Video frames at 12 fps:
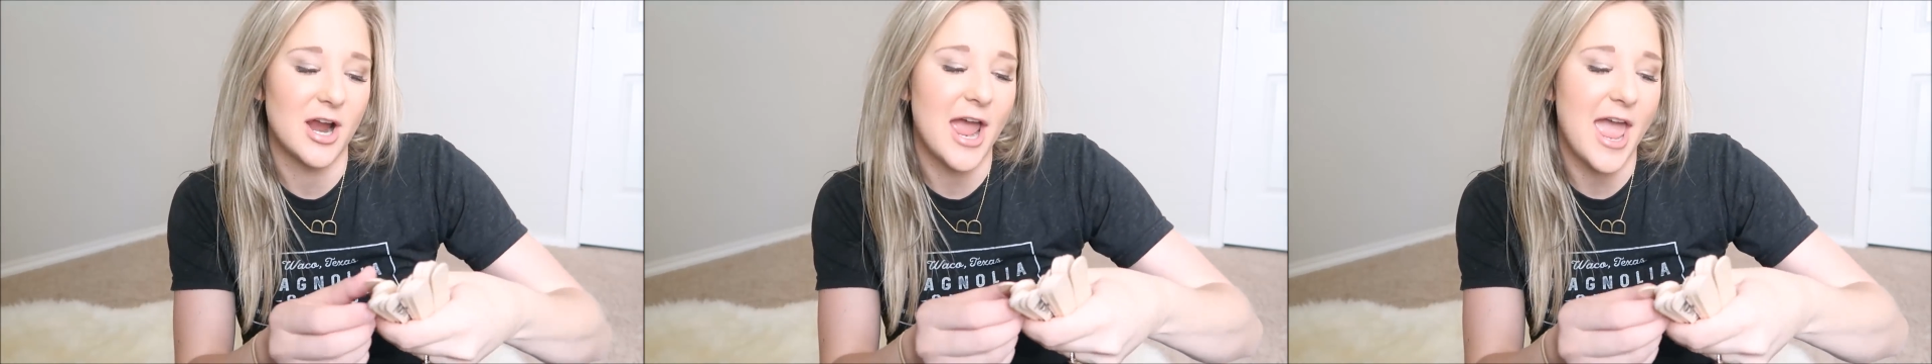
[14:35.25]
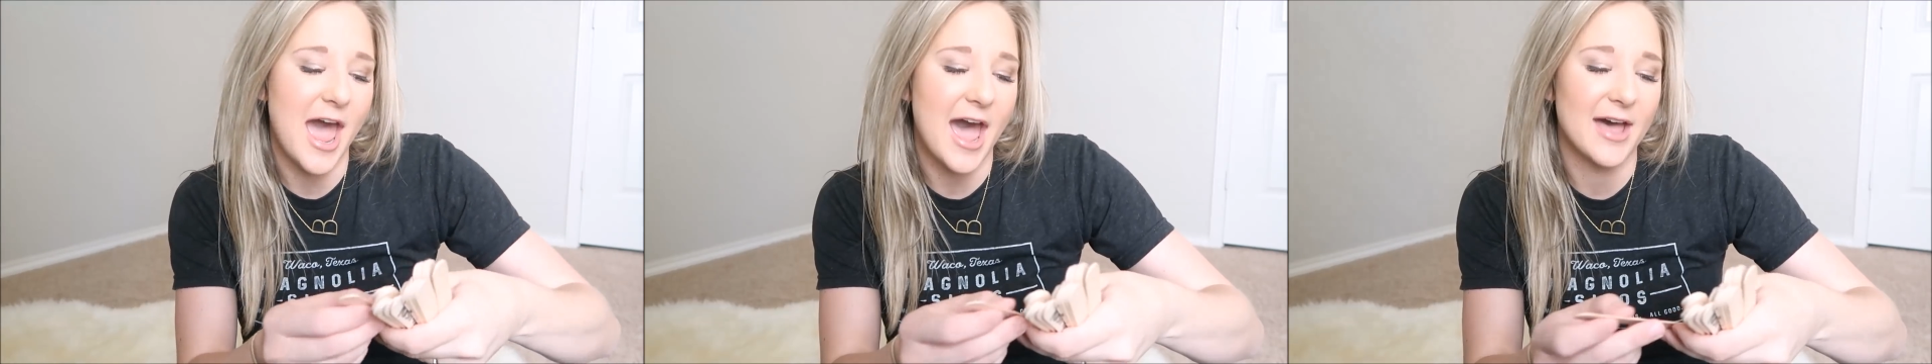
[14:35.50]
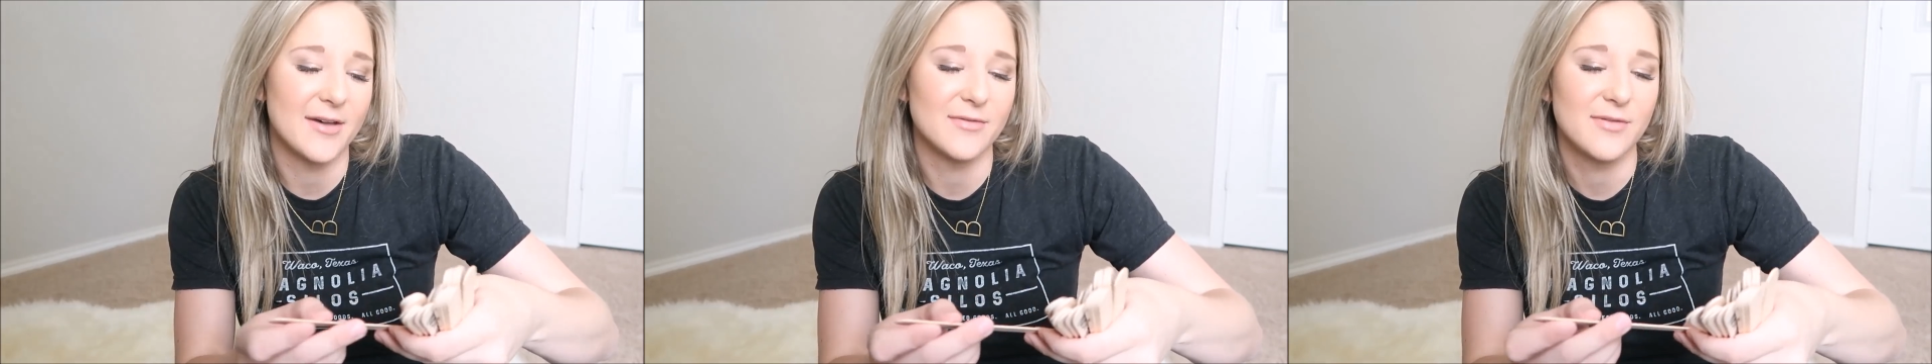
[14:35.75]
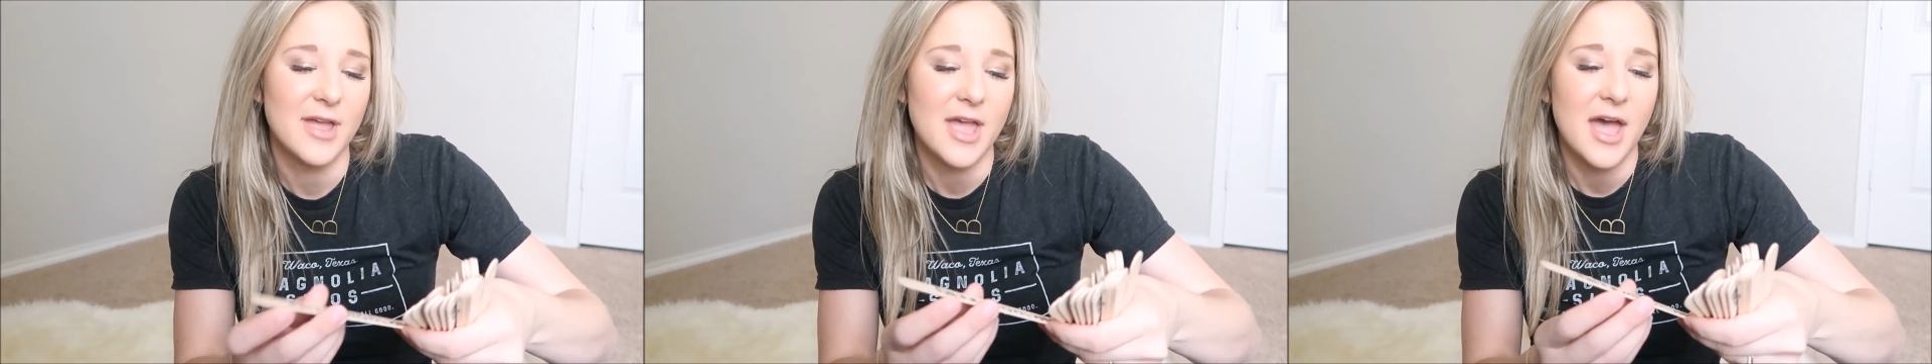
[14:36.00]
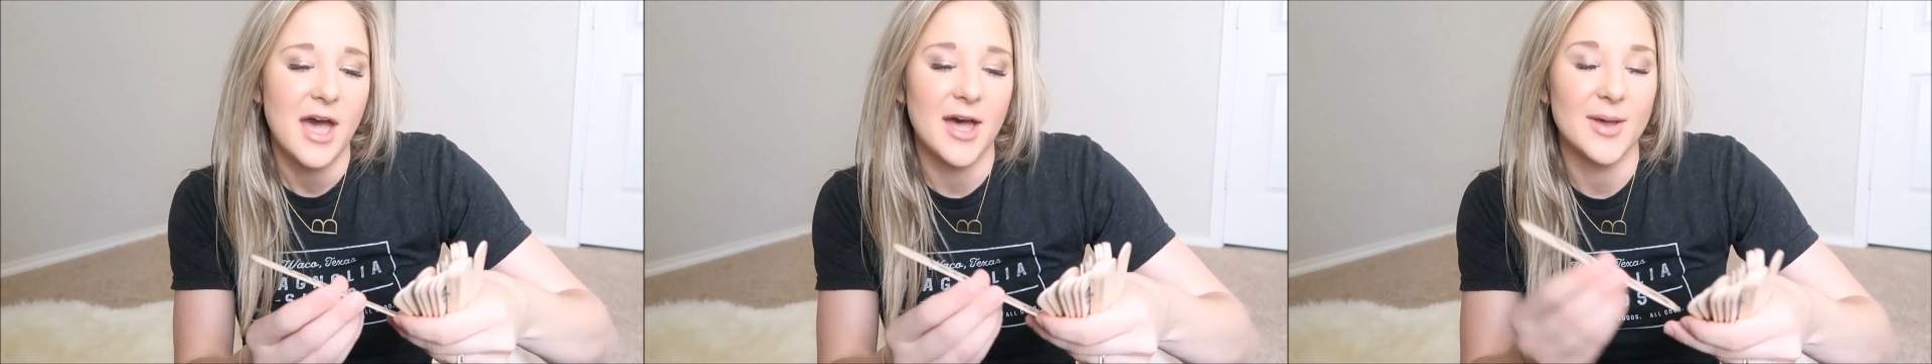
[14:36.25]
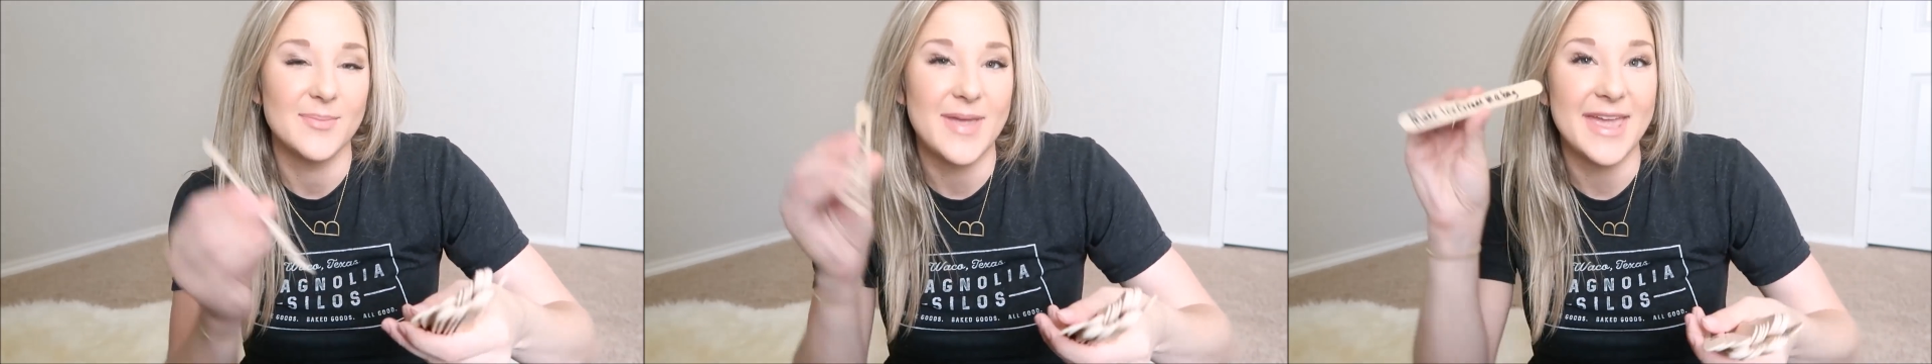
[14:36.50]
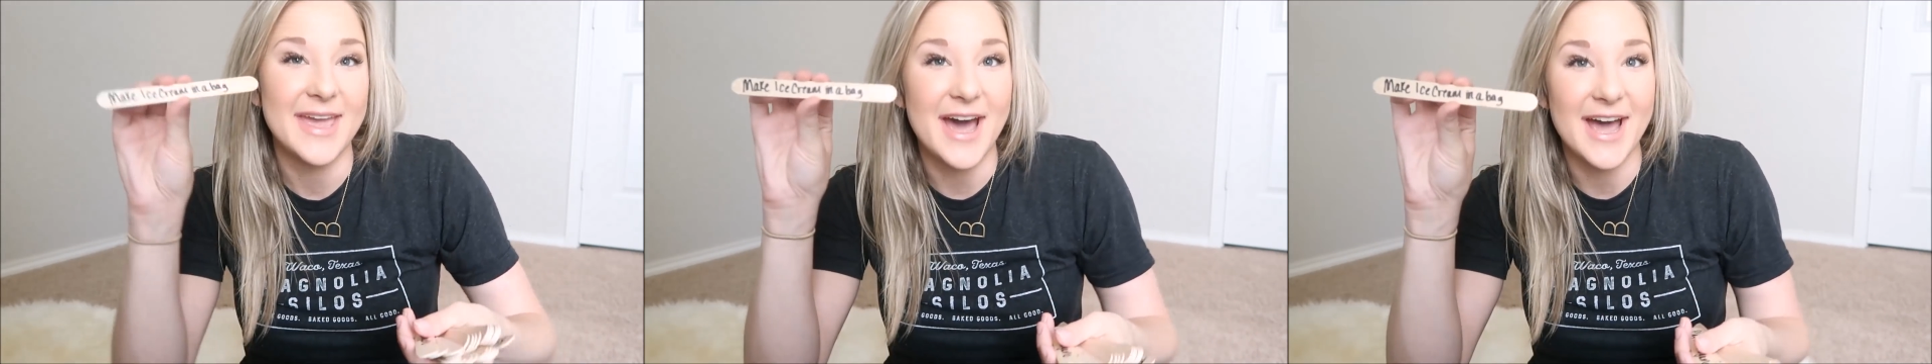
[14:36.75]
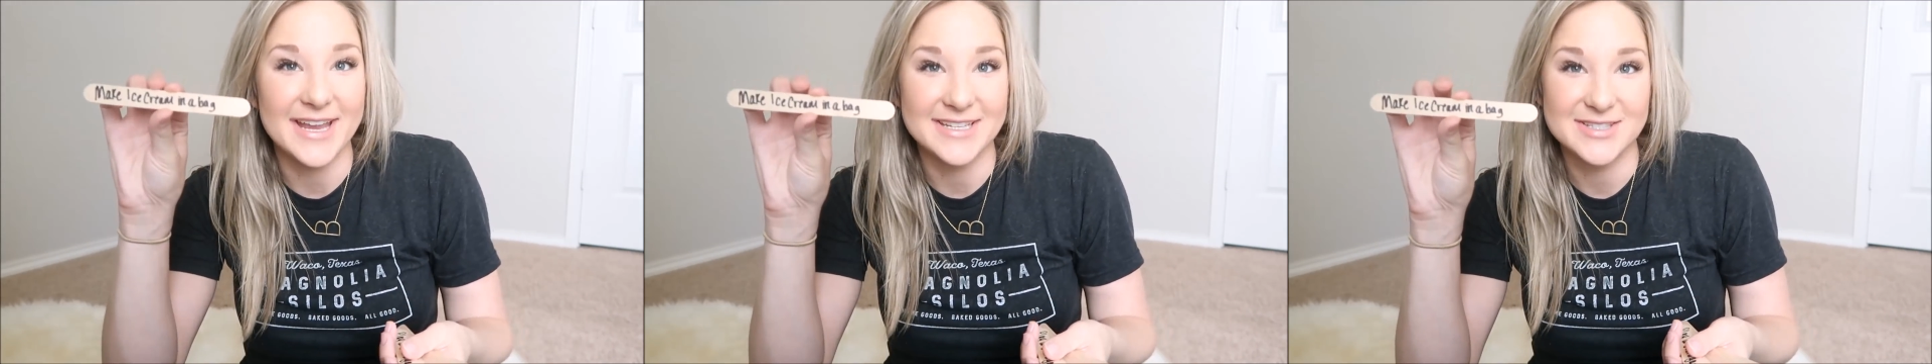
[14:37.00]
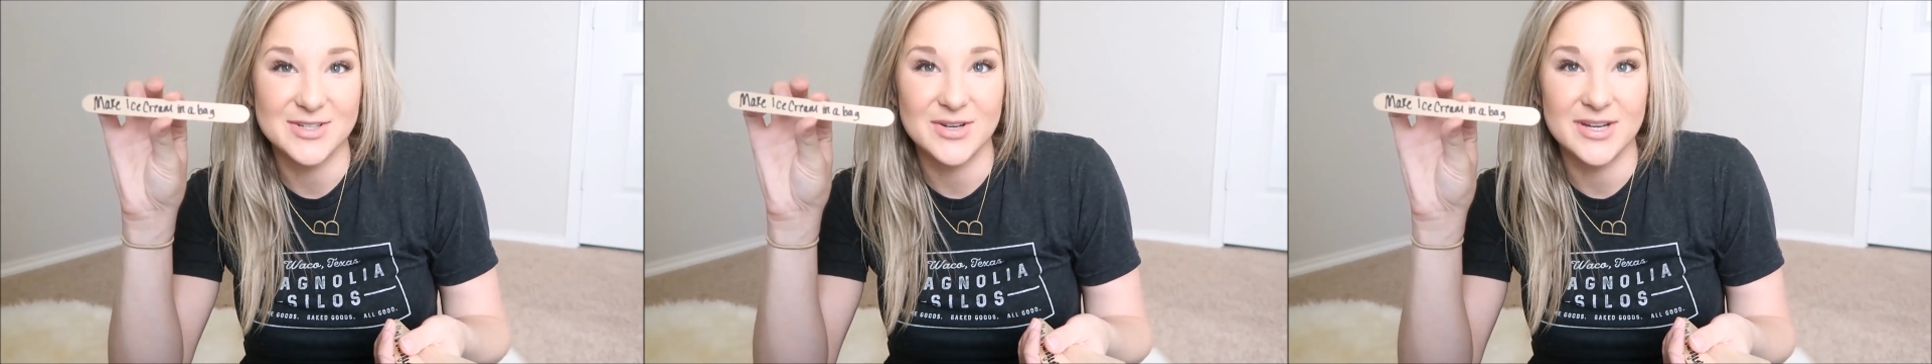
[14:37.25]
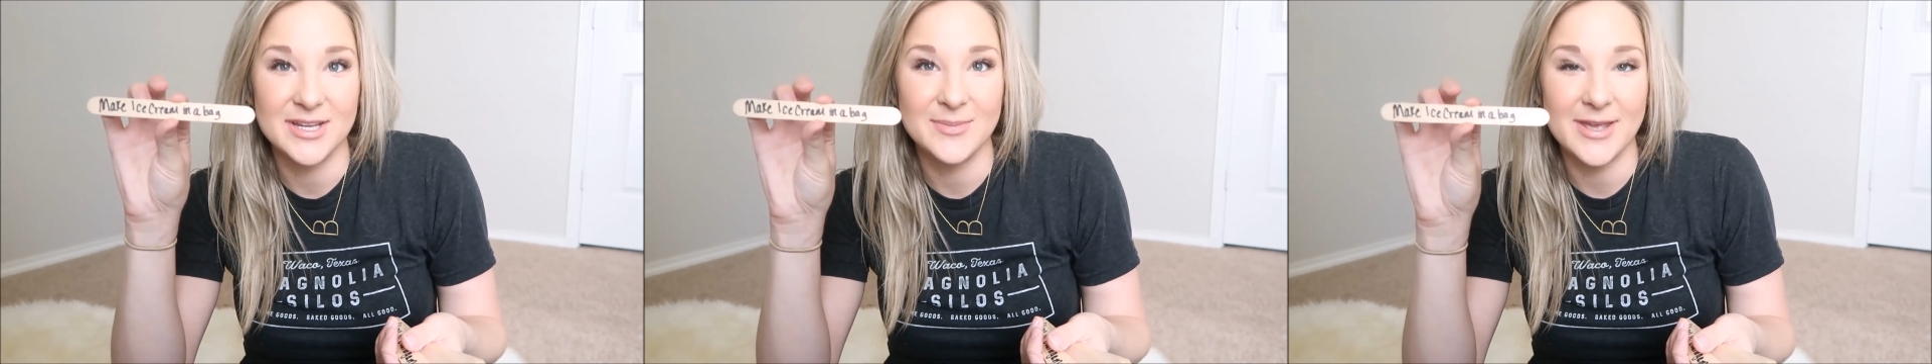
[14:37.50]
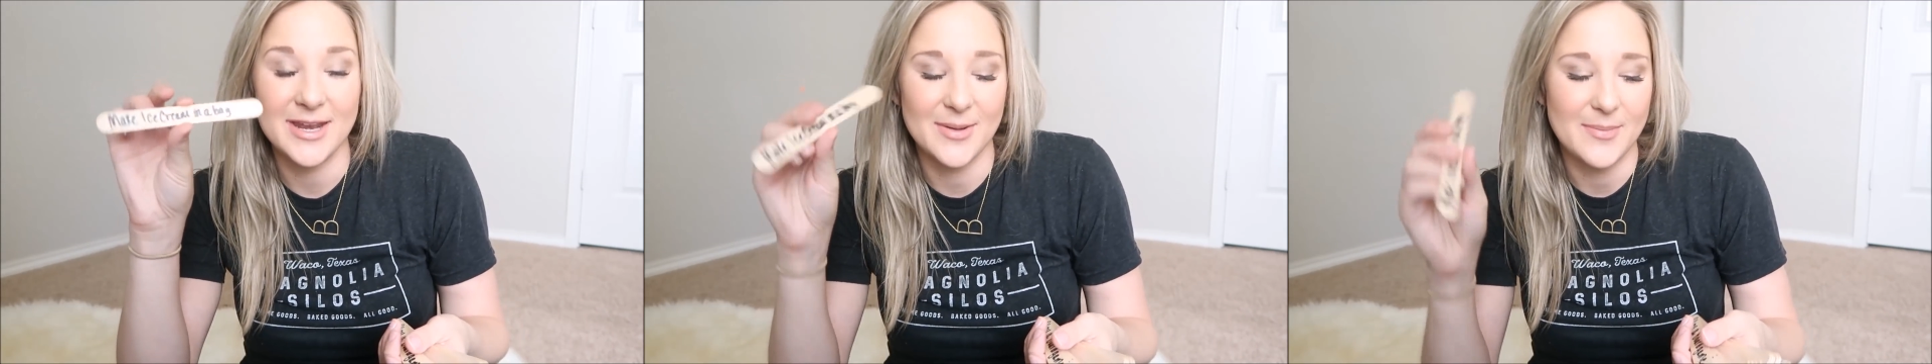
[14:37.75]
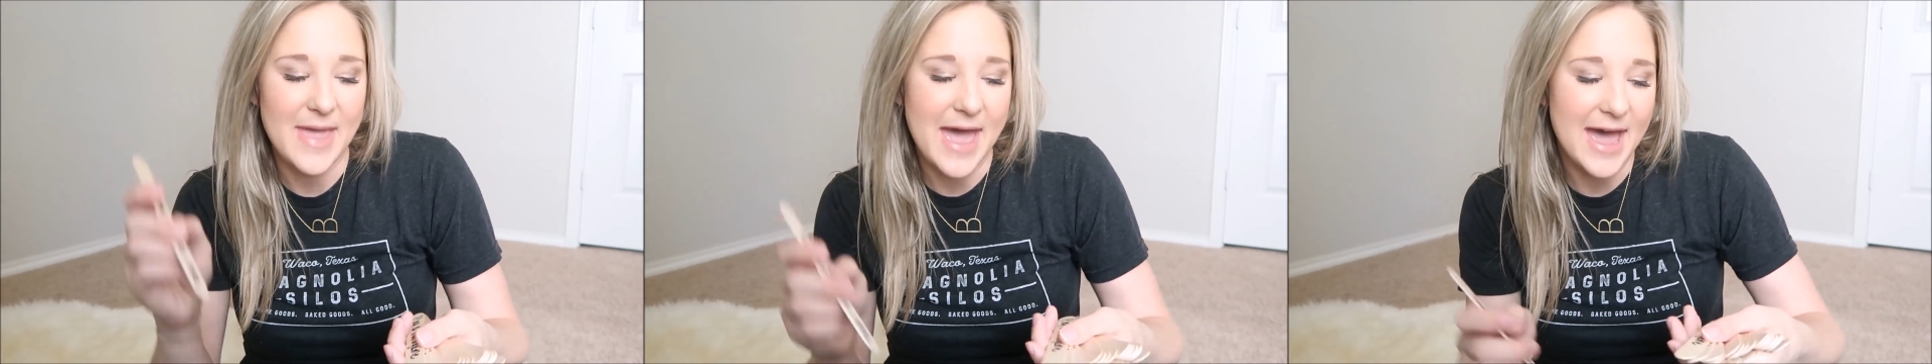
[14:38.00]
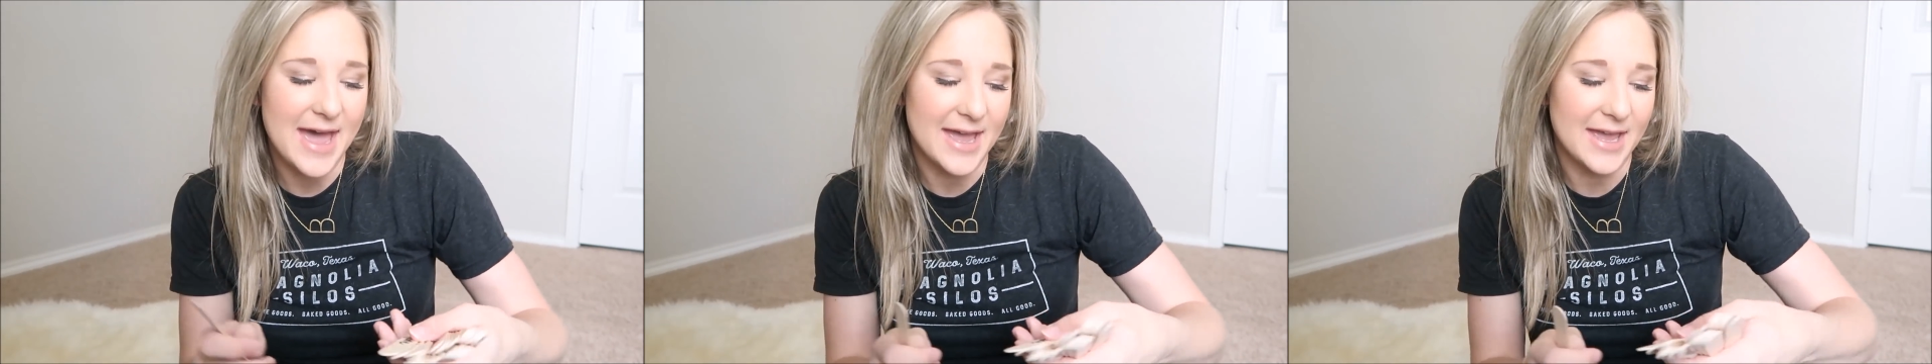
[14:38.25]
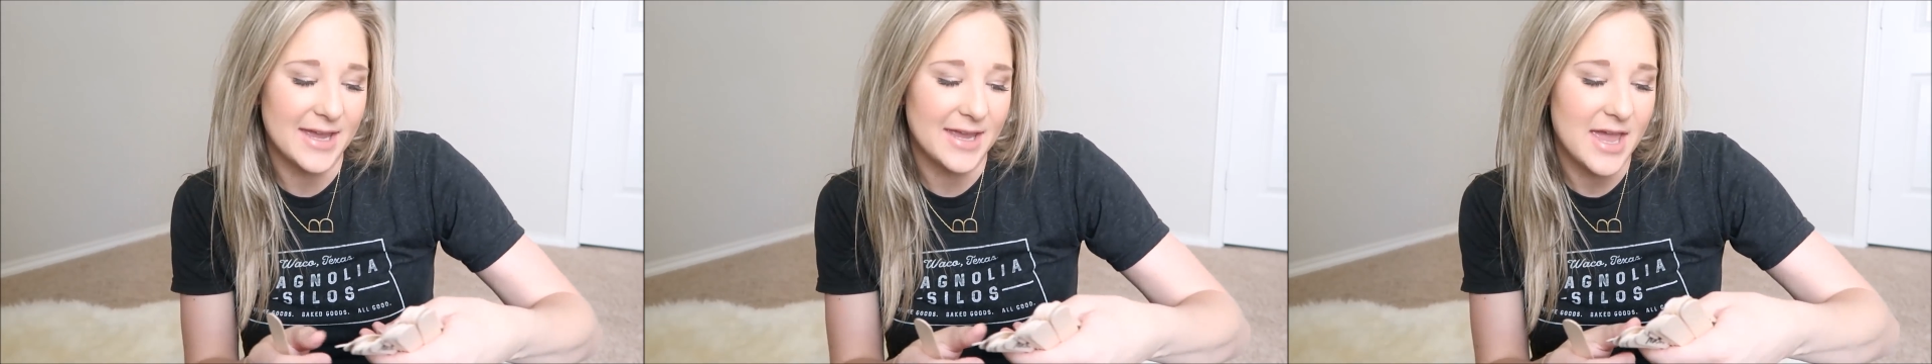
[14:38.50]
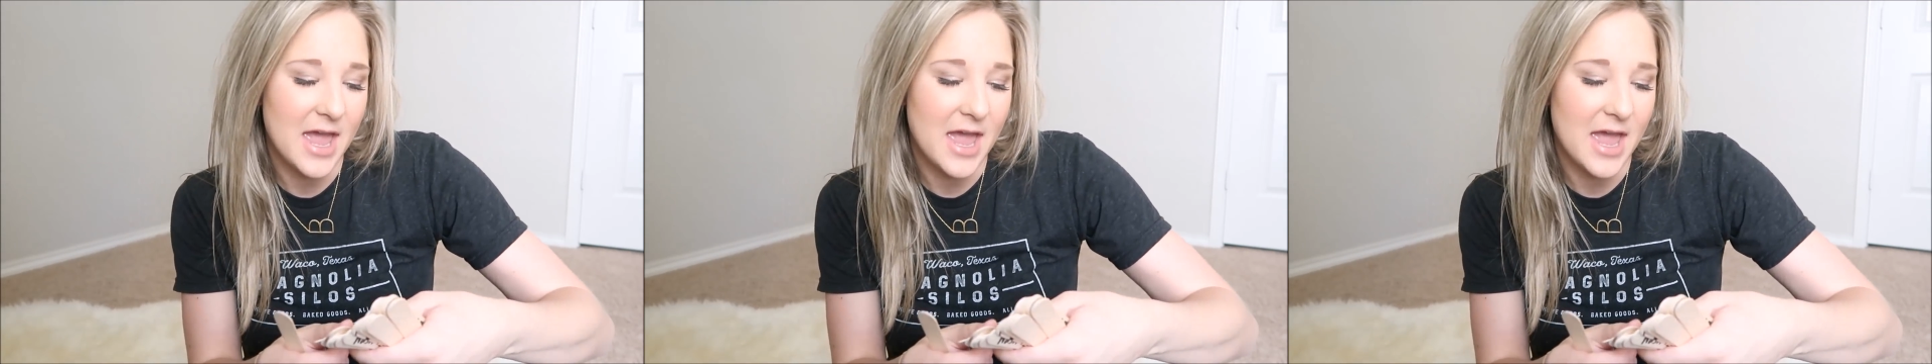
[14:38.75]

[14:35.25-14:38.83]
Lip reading: I have make ice cream in a bag.